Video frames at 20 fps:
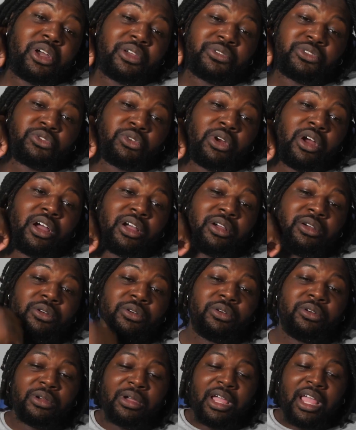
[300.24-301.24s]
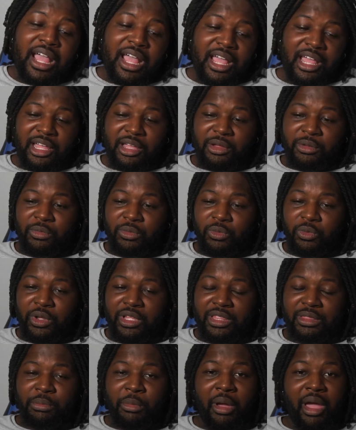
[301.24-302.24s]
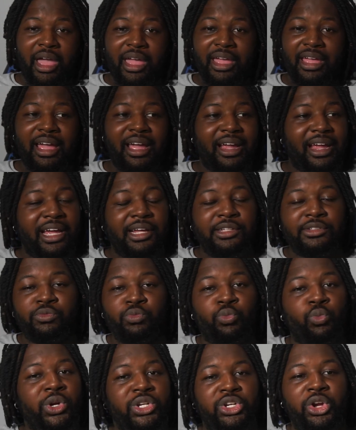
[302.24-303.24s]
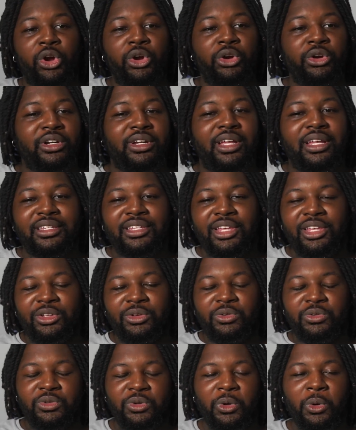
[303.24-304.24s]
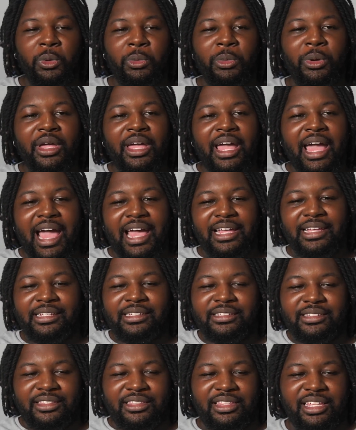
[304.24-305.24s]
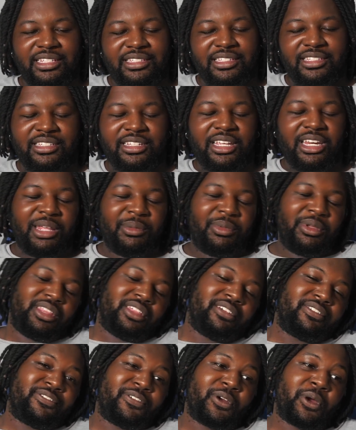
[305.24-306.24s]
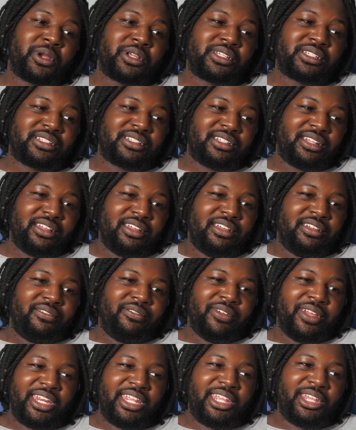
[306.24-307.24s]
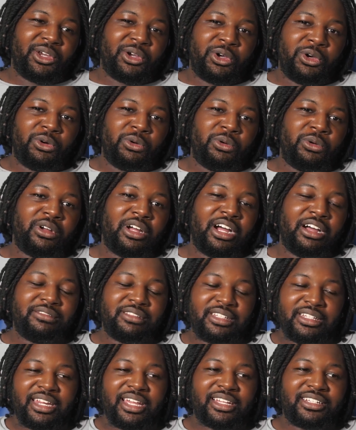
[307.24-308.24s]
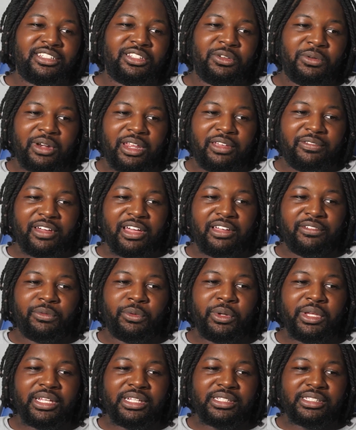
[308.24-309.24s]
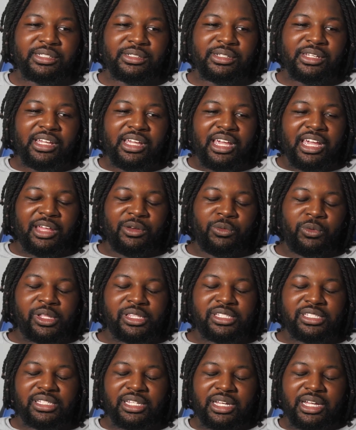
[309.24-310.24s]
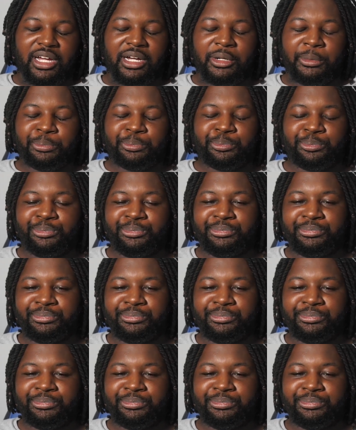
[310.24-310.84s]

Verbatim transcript: off strong um, with my, I guess, return to YouTube, as this is going to be the first video of the next 25 weeks and what's to come.